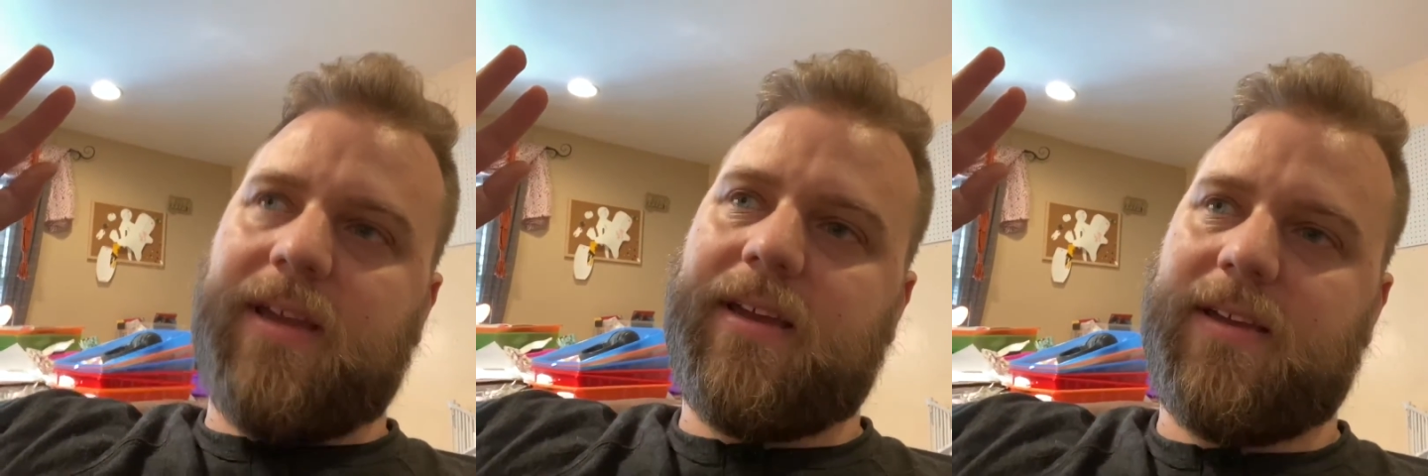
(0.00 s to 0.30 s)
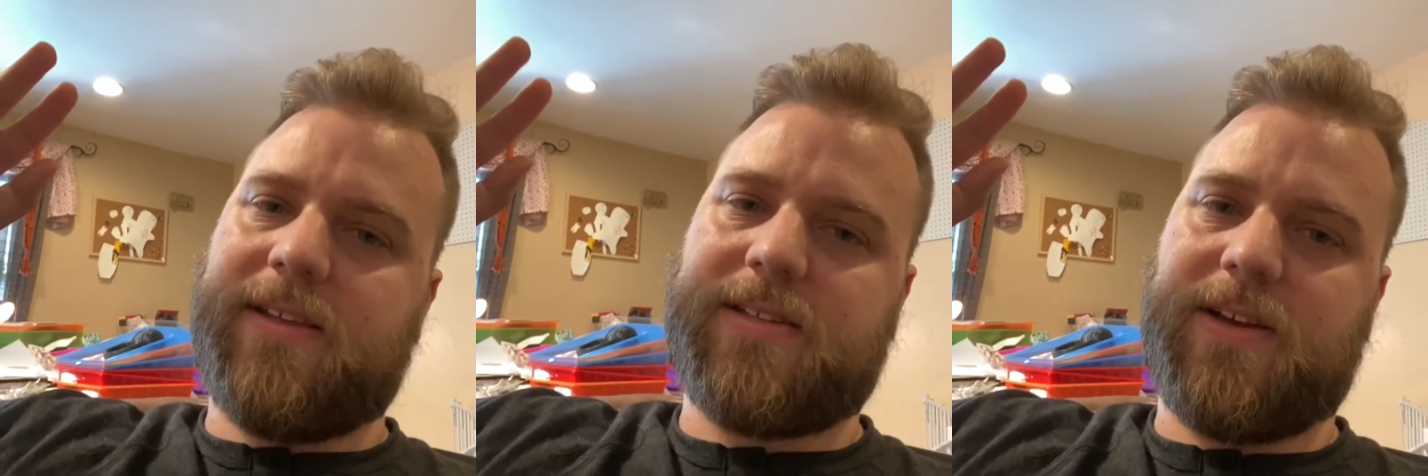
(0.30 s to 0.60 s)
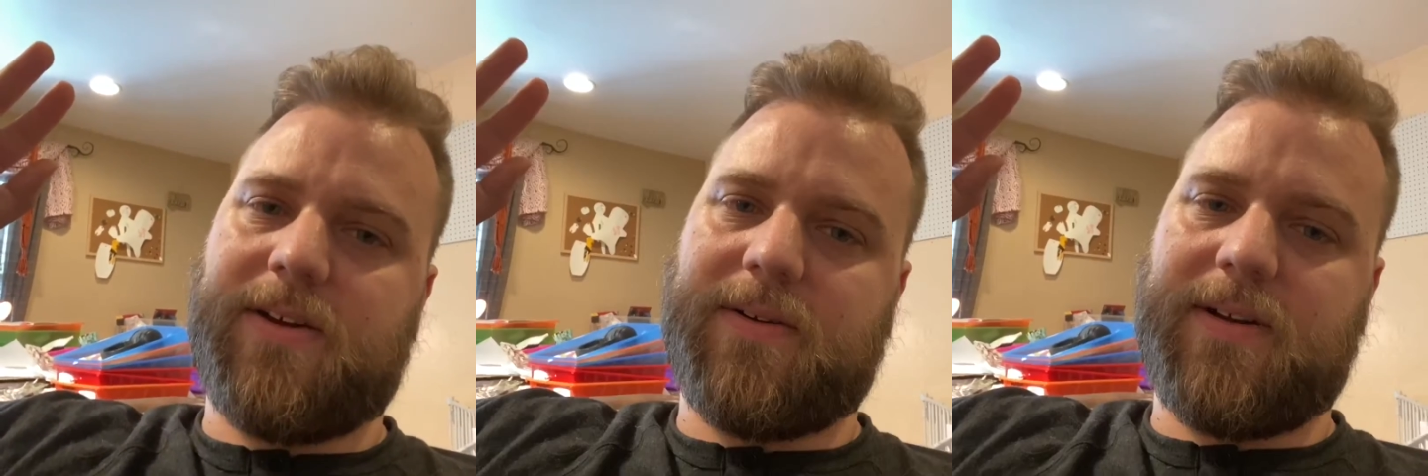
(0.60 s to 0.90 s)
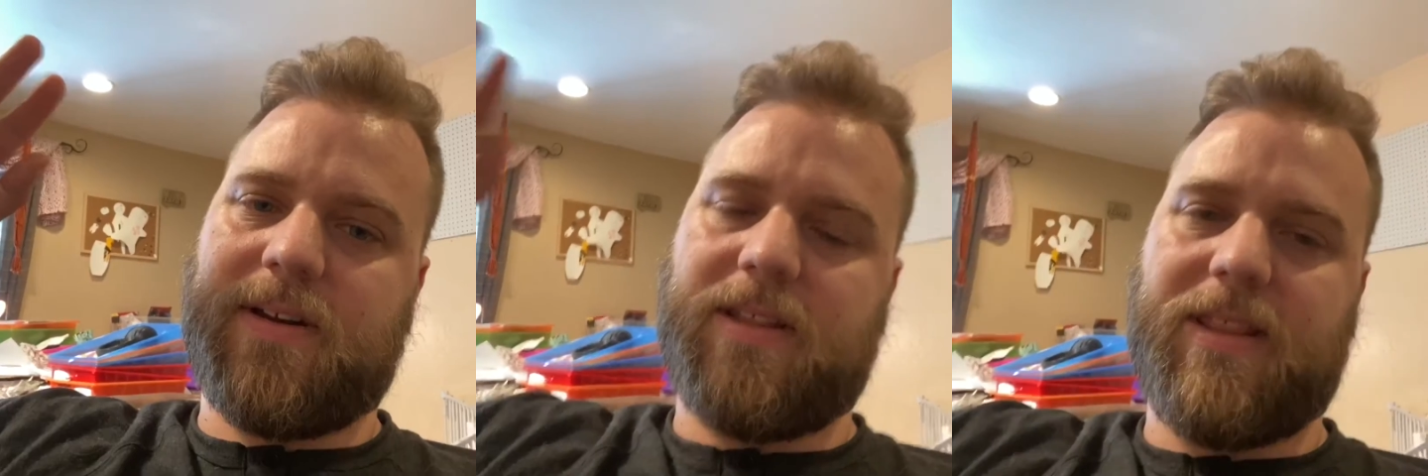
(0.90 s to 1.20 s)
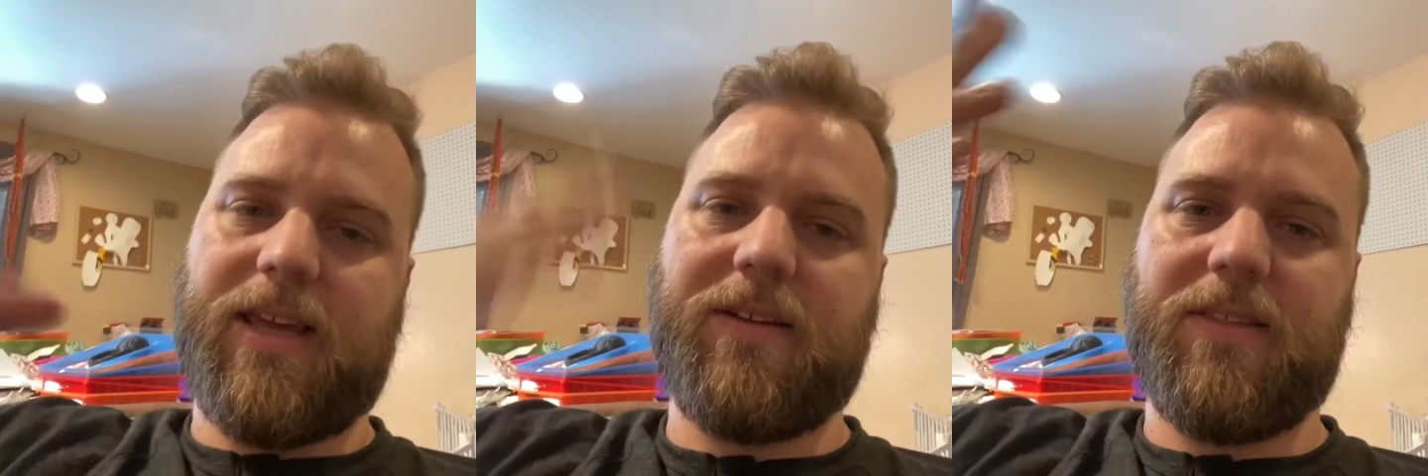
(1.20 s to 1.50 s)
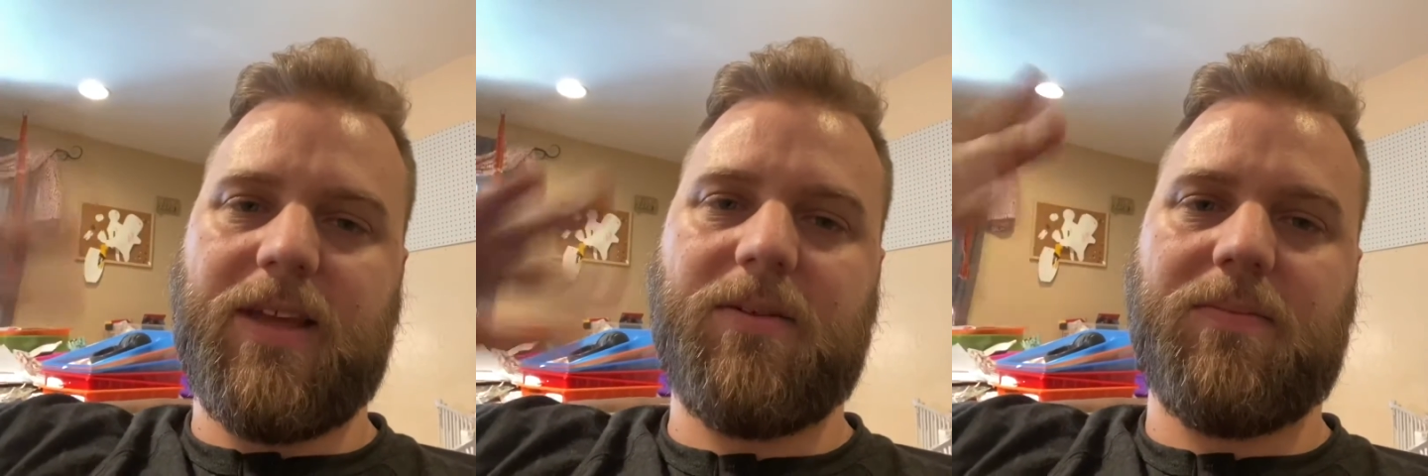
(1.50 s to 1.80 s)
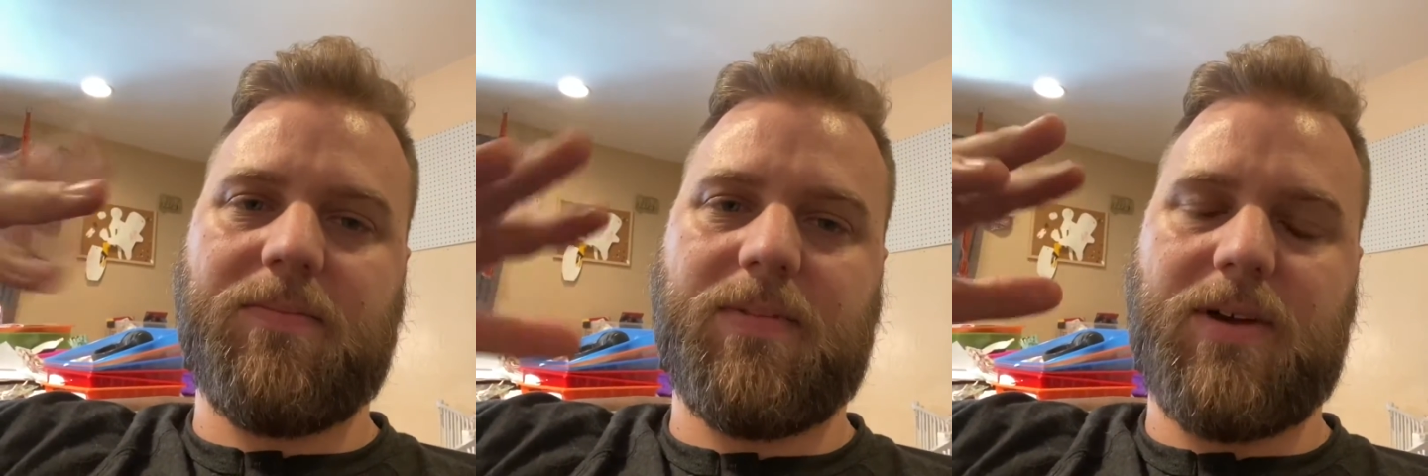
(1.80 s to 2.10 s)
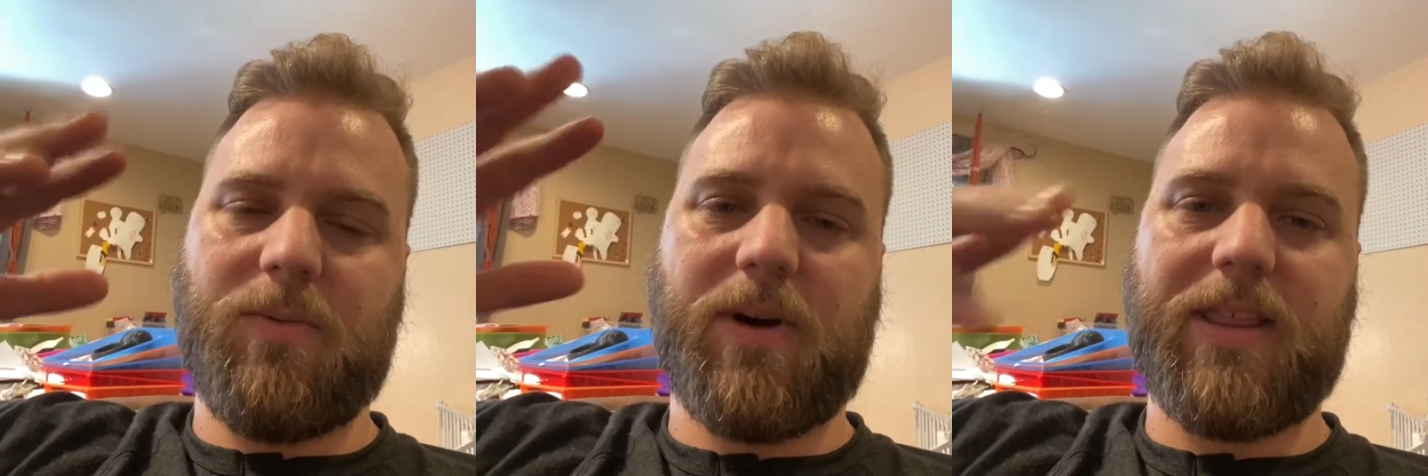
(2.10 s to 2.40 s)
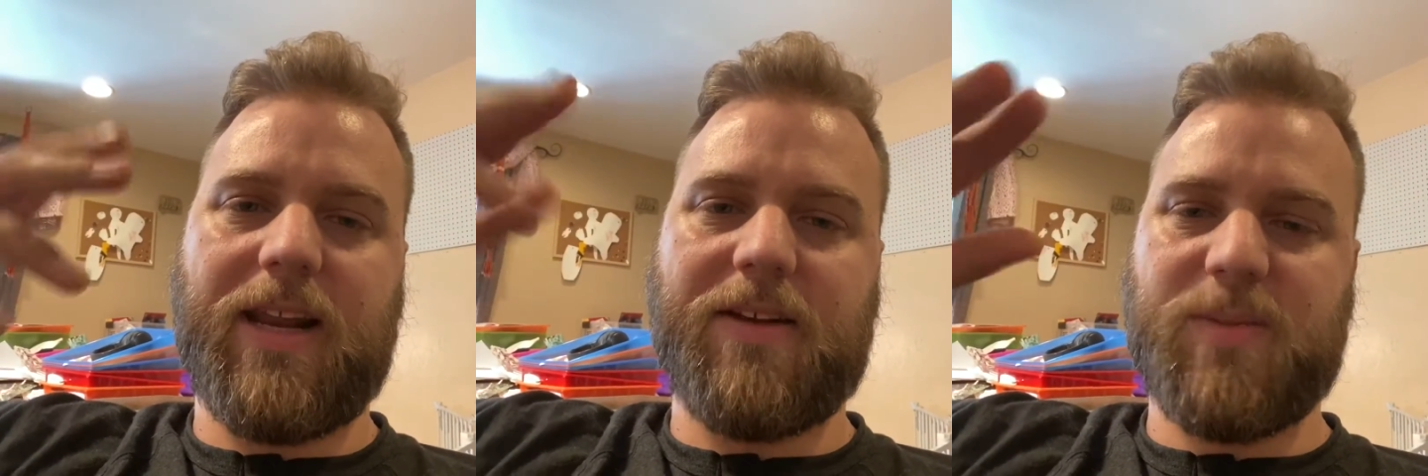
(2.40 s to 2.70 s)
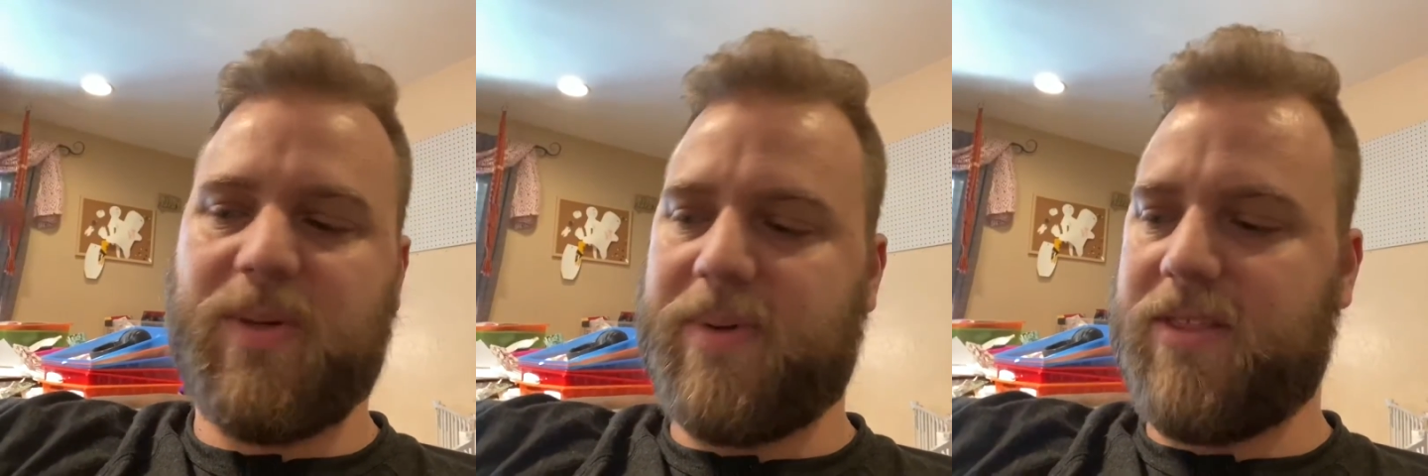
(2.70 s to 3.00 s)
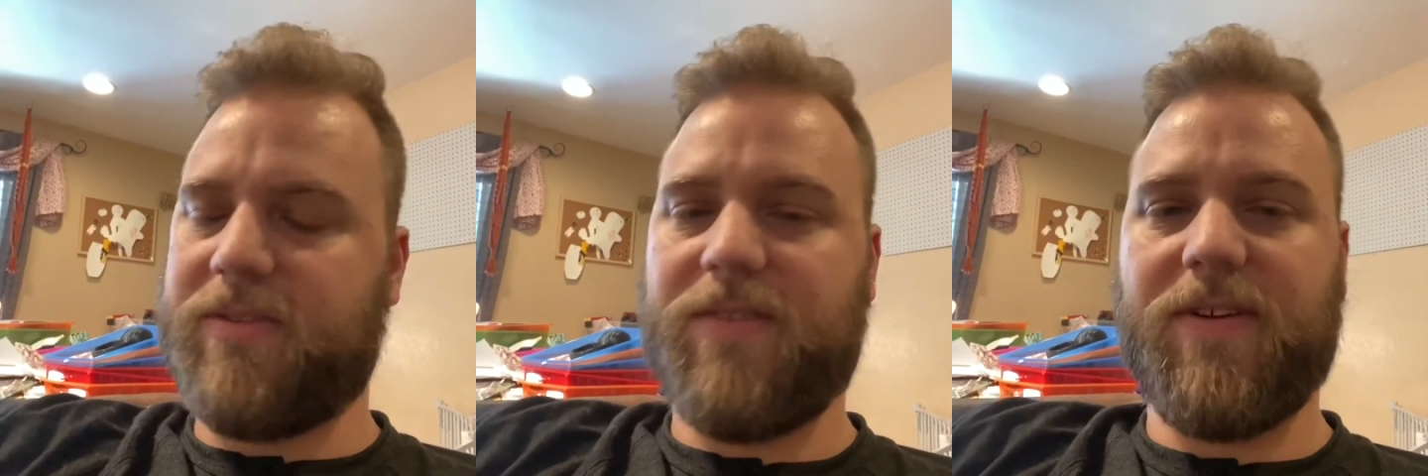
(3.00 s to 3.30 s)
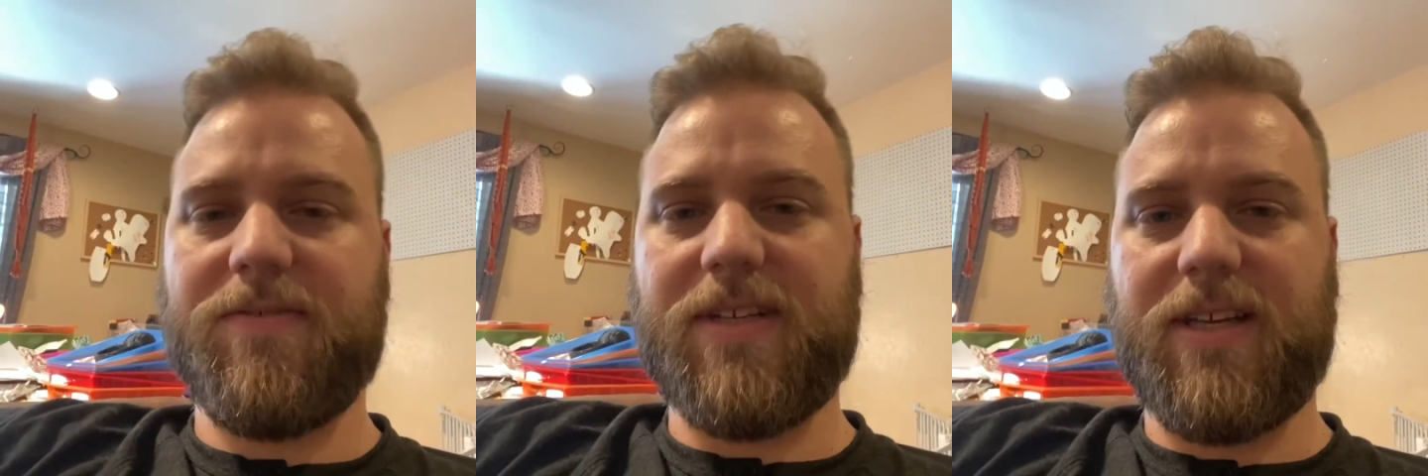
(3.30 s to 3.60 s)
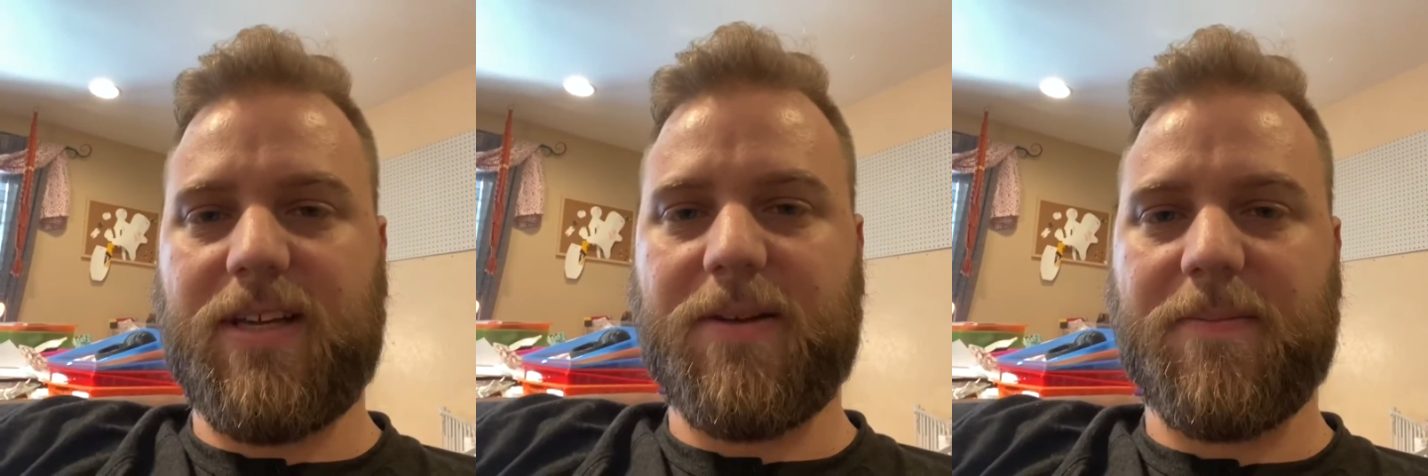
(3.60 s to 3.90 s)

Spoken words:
So they work that out to be about $3.50